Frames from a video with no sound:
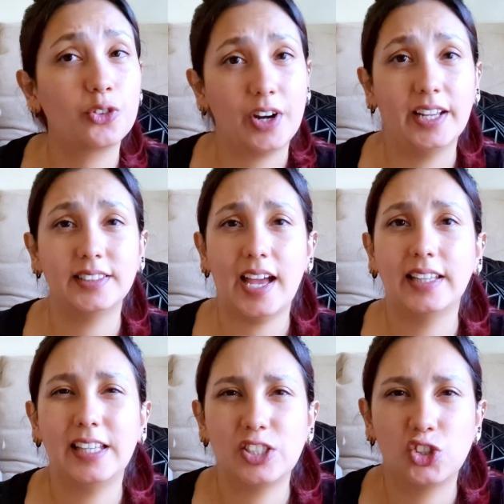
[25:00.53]
great at
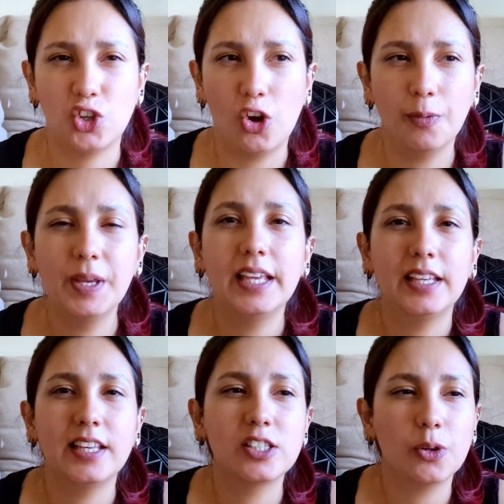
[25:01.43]
his job.
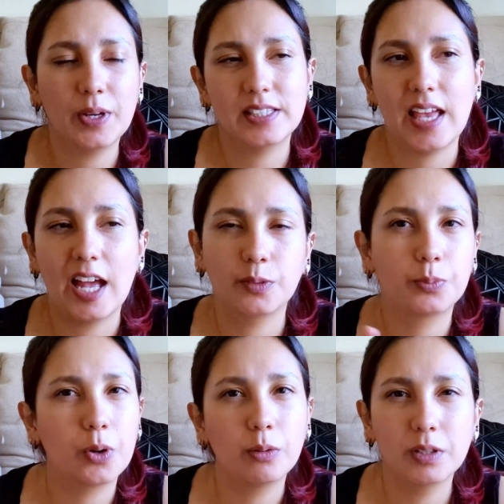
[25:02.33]
He's always had
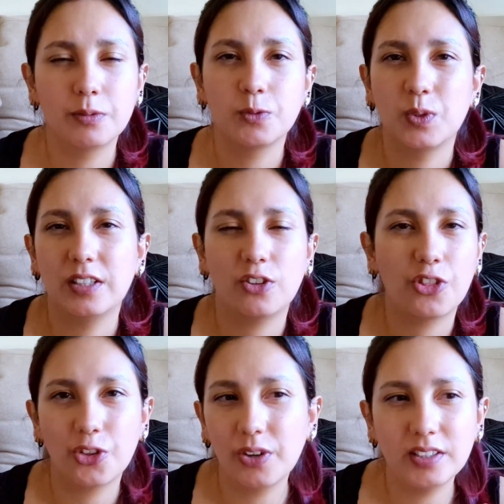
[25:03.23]
problems with
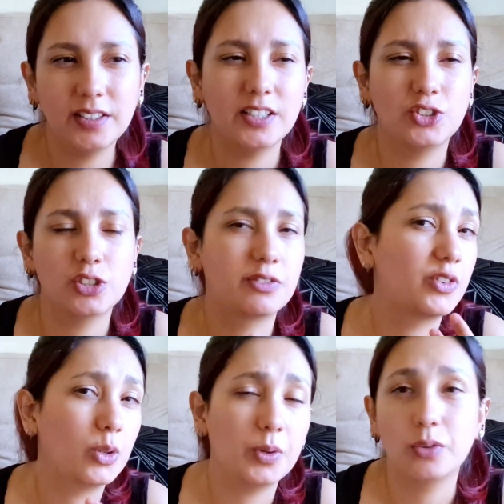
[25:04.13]
authority and just
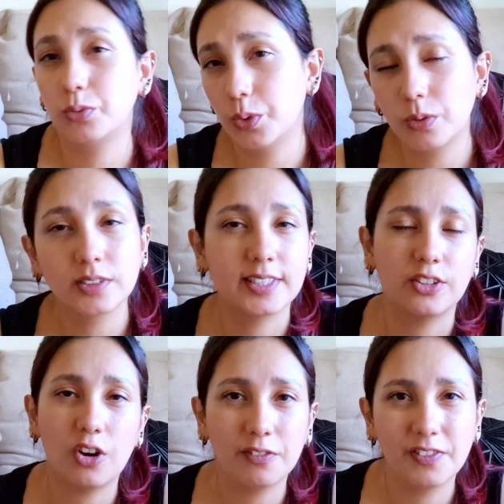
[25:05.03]
following rules and
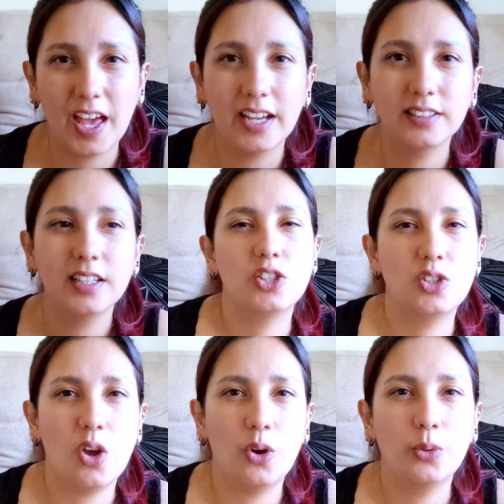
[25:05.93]
all of that.
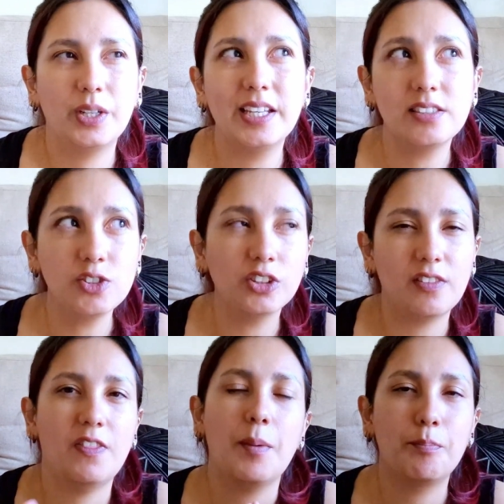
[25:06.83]
So he's
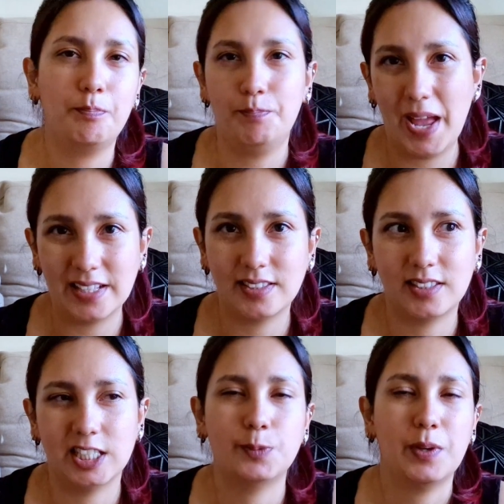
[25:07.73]
not the best
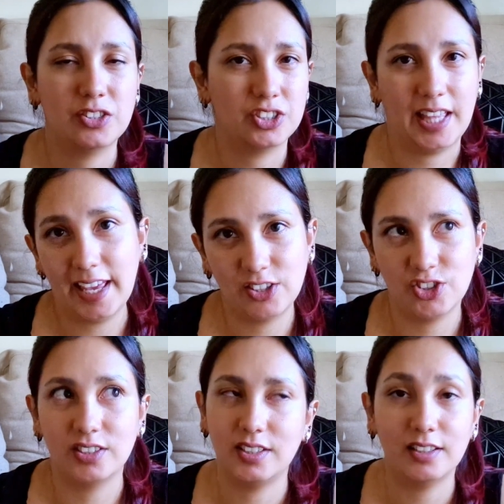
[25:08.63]
special
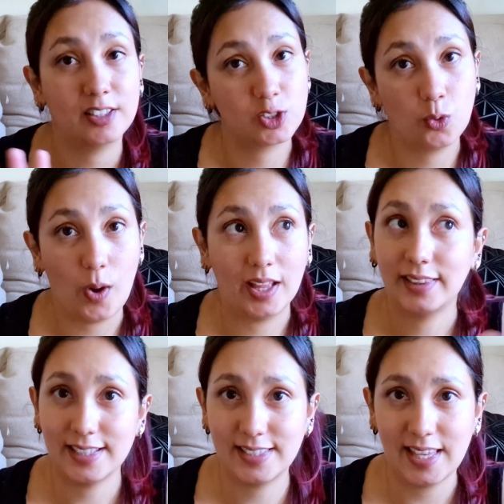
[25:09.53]
agent in the squad,
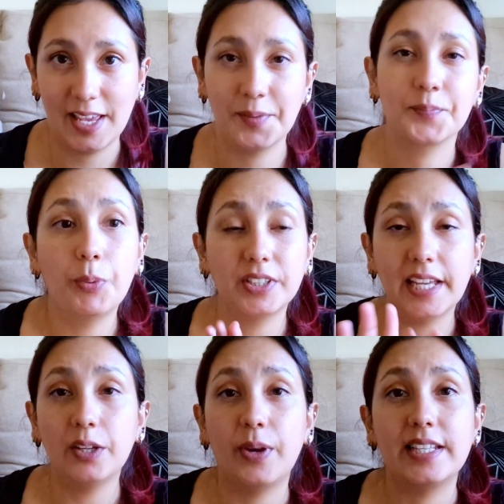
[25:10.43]
let's say. But
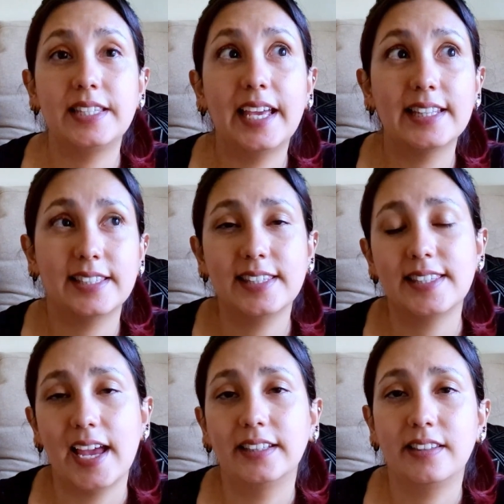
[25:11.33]
anyways, he gets
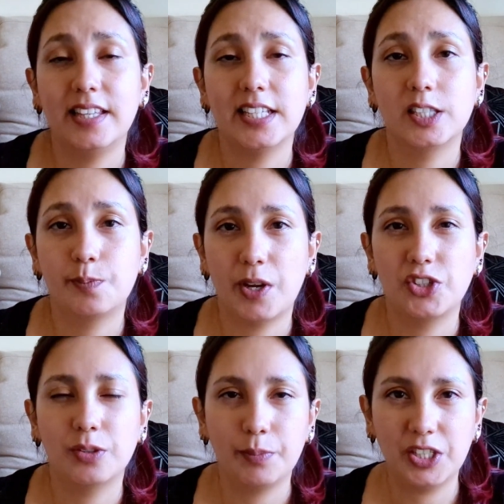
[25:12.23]
assigned this
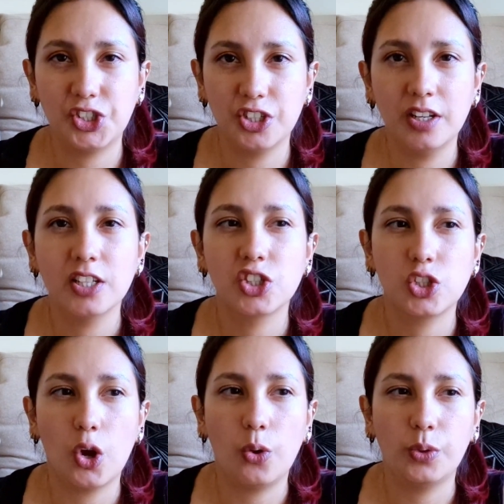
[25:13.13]
special mission.
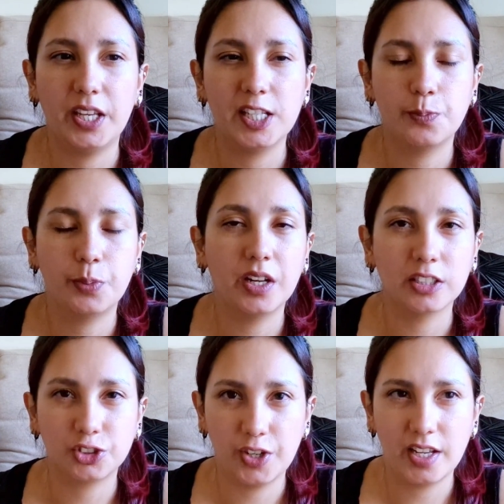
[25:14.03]
So he's put in a
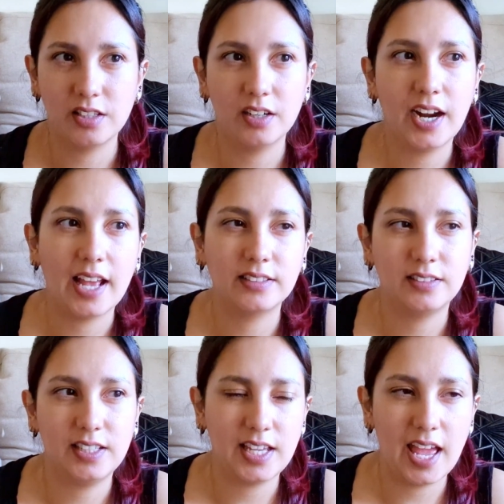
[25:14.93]
trailer at
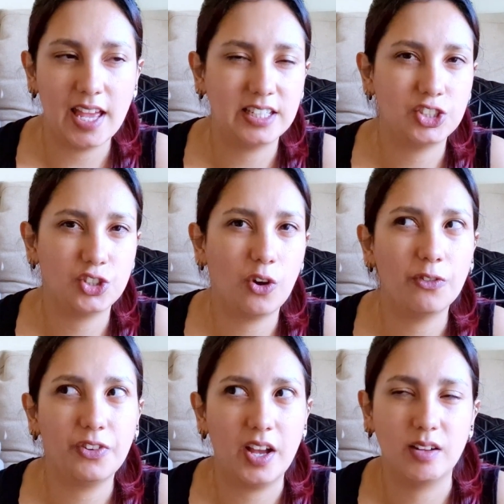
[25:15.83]
the edge
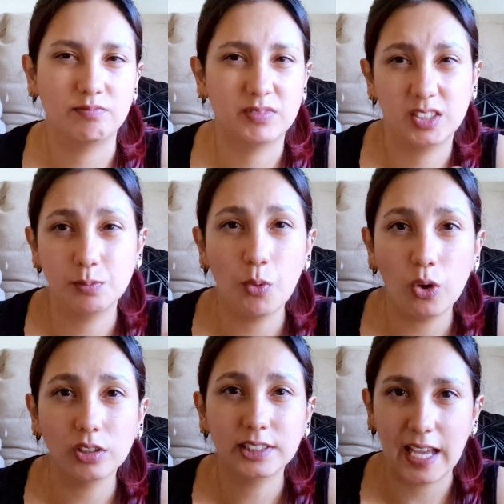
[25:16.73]
of a
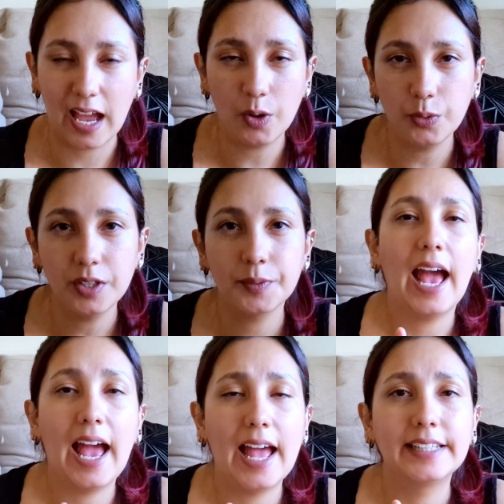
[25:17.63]
small town.
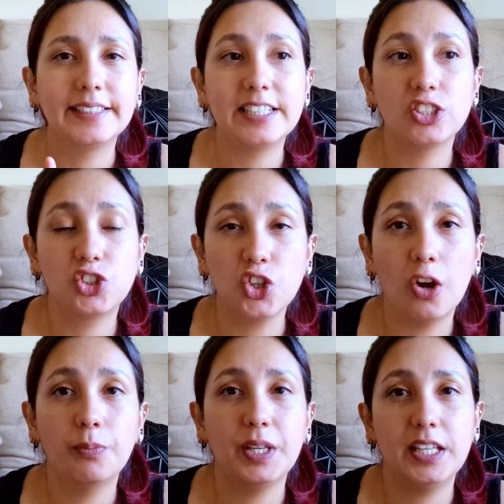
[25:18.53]
And his
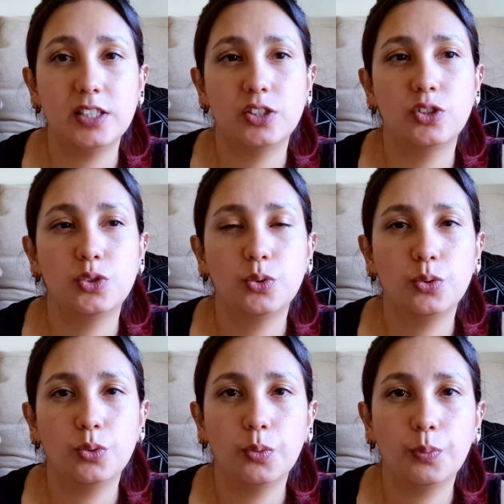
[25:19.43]
job is
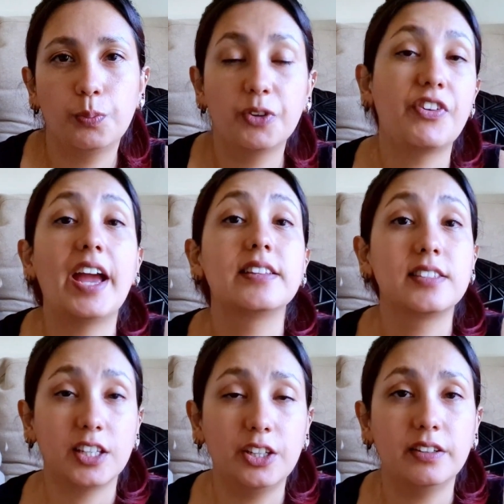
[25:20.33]
to provide
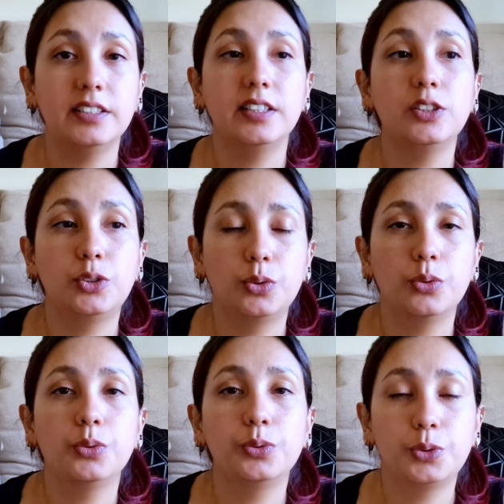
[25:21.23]
security
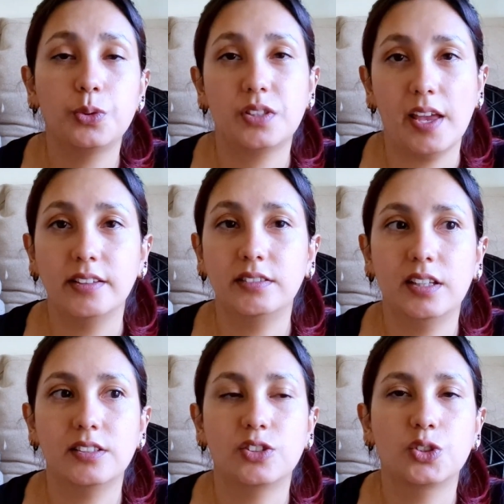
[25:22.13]
to two
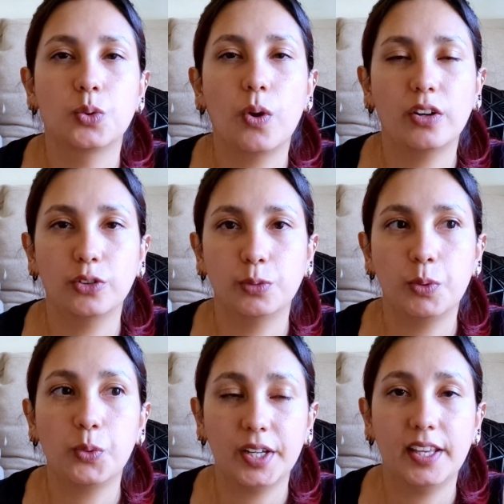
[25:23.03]
scientists who are going to be
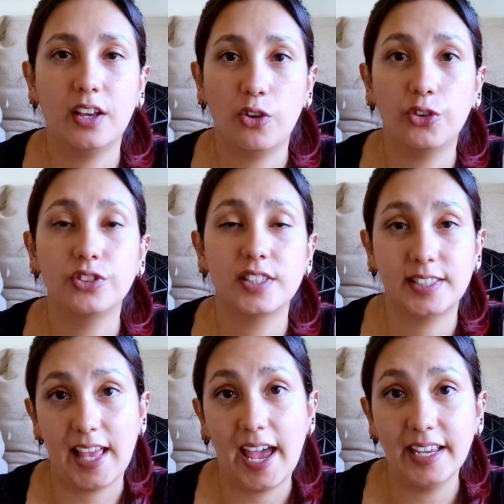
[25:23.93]
working on
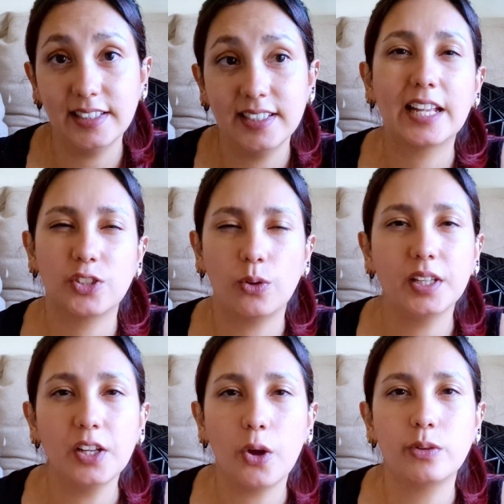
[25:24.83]
site. And all
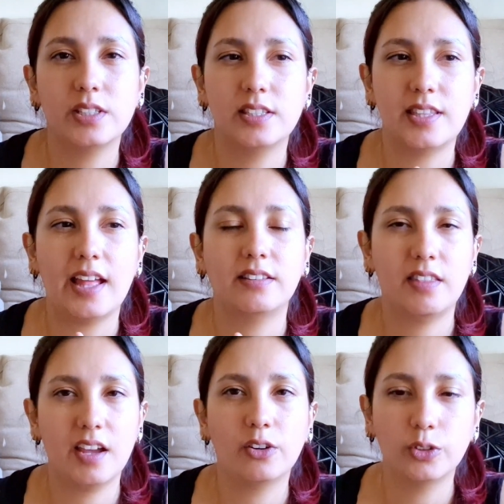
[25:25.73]
he knows is that
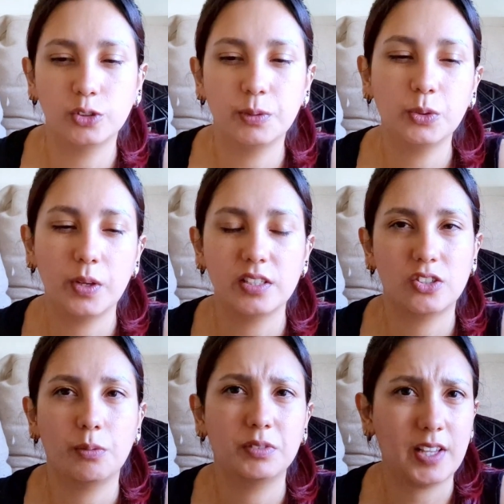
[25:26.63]
they are going to be doing some